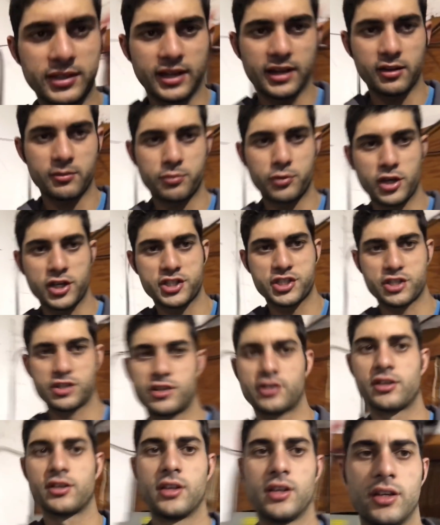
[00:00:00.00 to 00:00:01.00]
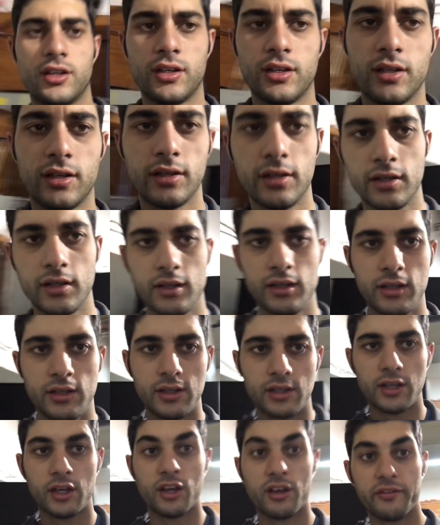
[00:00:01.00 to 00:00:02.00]
the air pressure
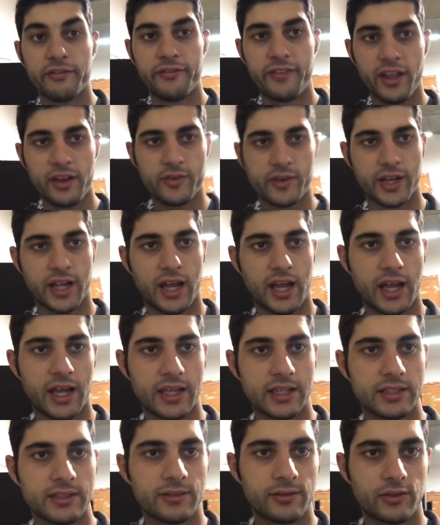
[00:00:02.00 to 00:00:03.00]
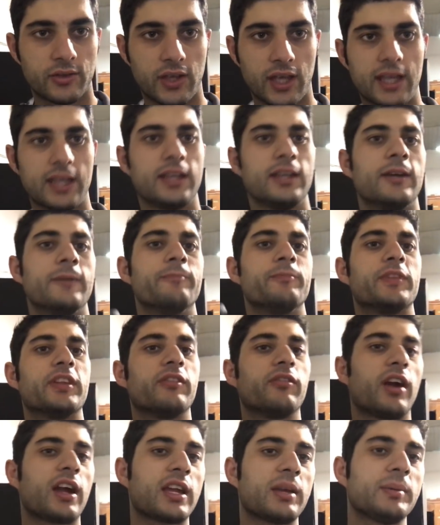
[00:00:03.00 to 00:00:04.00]
very high, okay? The
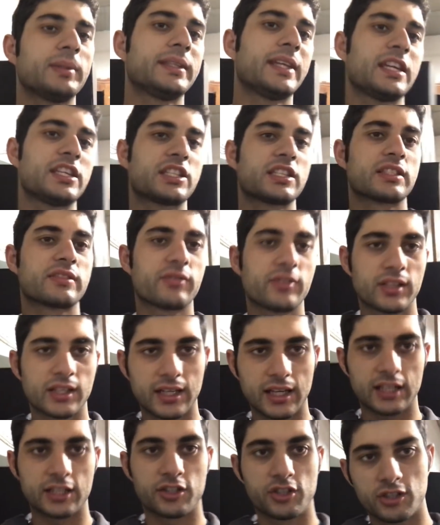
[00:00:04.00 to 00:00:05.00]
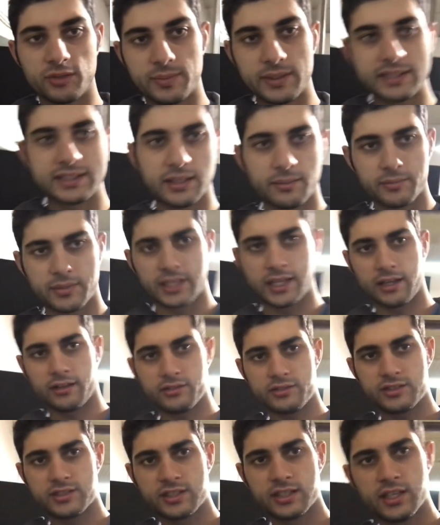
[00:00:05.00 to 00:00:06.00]
recommendations for the gun could be something
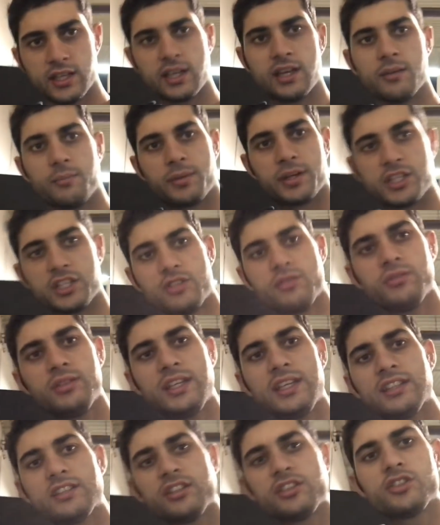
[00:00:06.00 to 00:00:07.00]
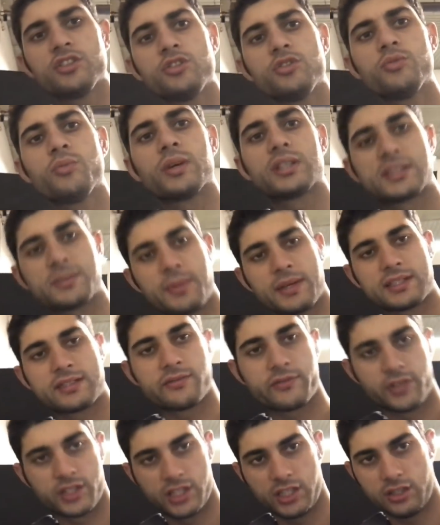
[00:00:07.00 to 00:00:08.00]
else, but you need to do what's best
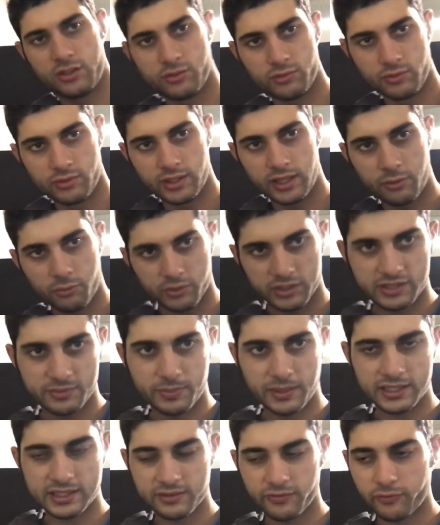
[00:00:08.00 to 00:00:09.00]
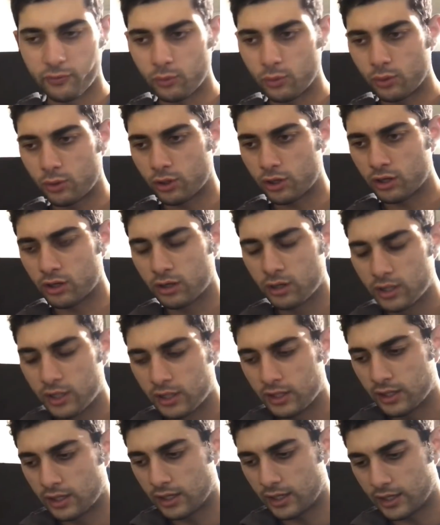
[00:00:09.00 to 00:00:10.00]
for you and what's best for
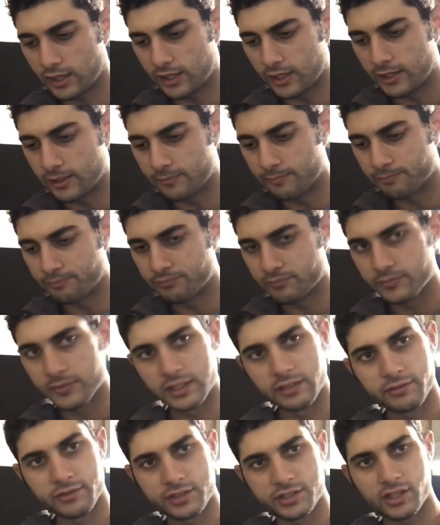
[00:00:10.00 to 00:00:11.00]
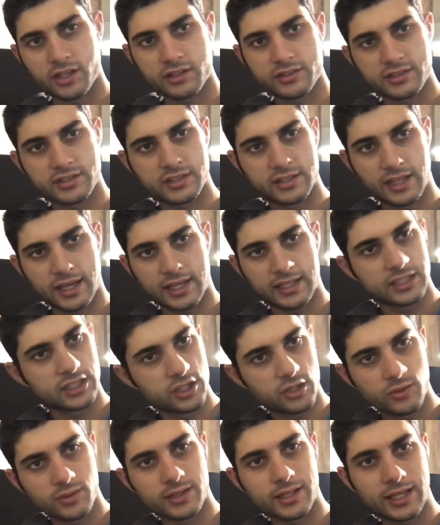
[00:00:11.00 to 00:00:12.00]
the results that
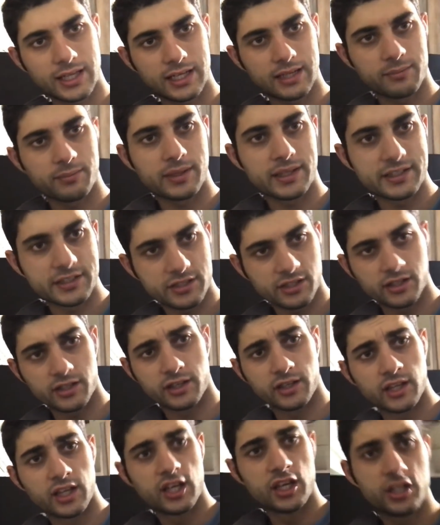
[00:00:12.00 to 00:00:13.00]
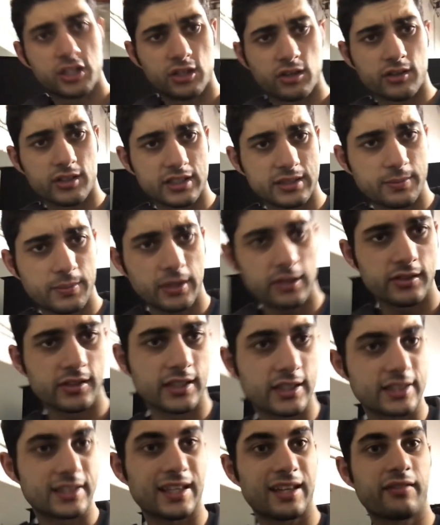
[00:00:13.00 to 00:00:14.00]
you're getting based on your
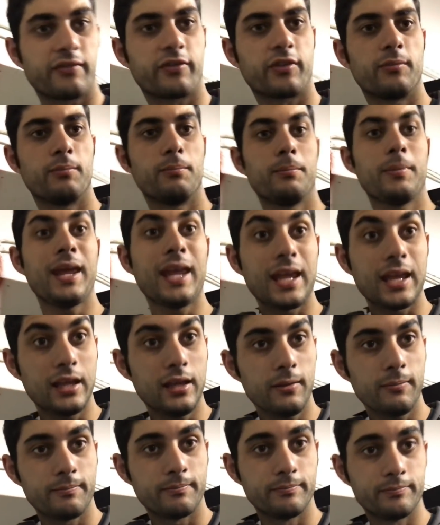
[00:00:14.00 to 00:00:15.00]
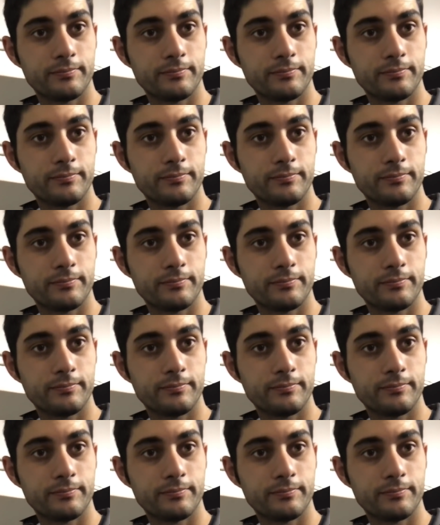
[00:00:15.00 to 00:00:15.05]
experience. And for me,